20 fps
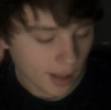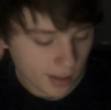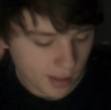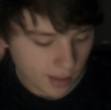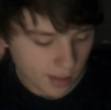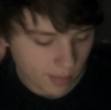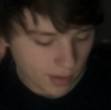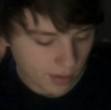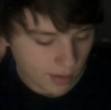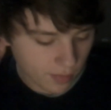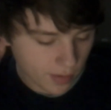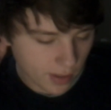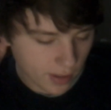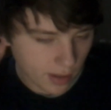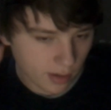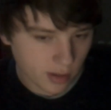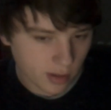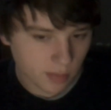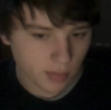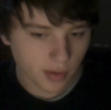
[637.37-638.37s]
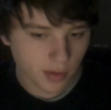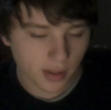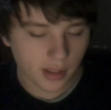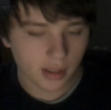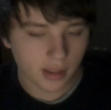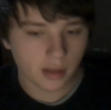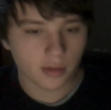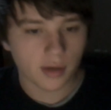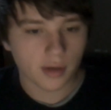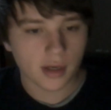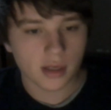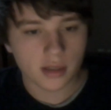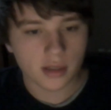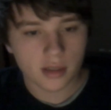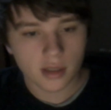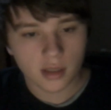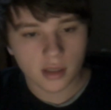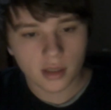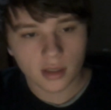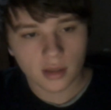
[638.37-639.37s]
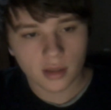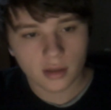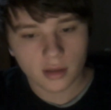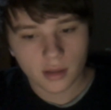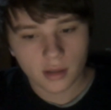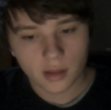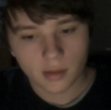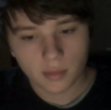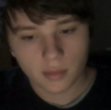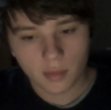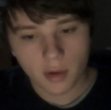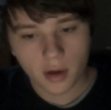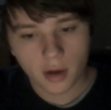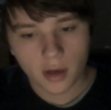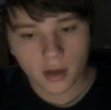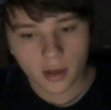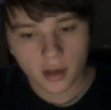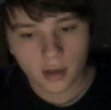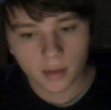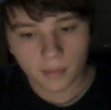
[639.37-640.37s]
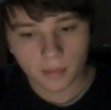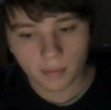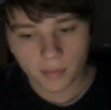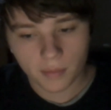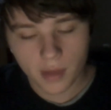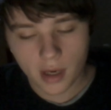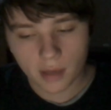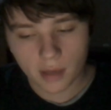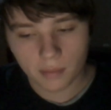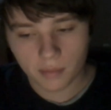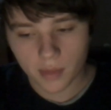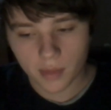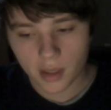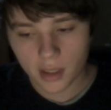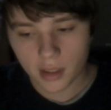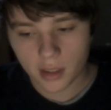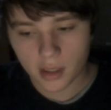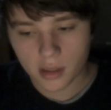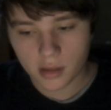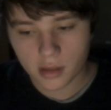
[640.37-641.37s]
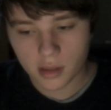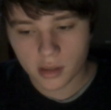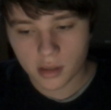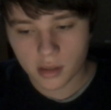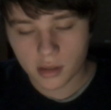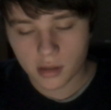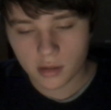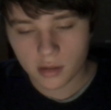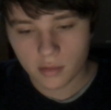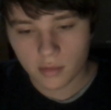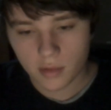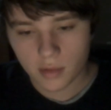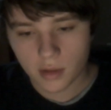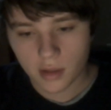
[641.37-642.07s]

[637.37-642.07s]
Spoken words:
A 10-minute video is pretty crazy, but yeah, I guess it's